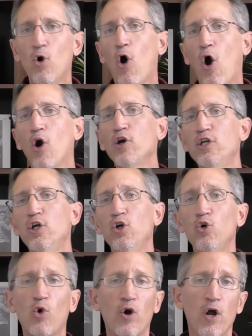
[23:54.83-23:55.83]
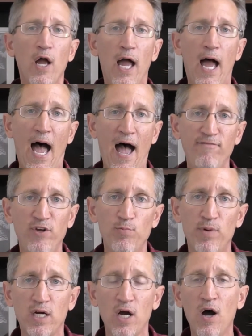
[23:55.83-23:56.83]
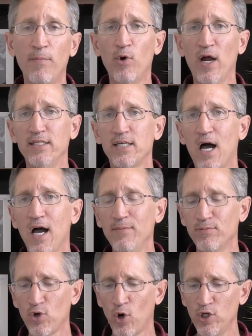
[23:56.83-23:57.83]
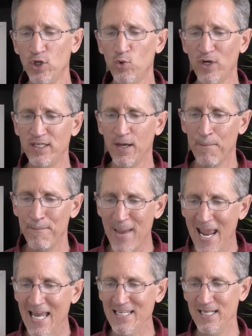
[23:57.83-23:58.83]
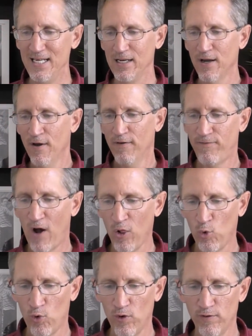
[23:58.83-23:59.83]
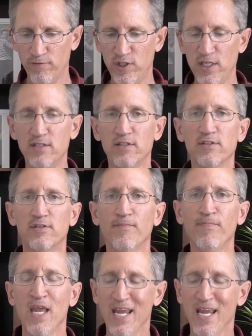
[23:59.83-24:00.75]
Are you, or have you become, or at times are you a demanding follower of Jesus?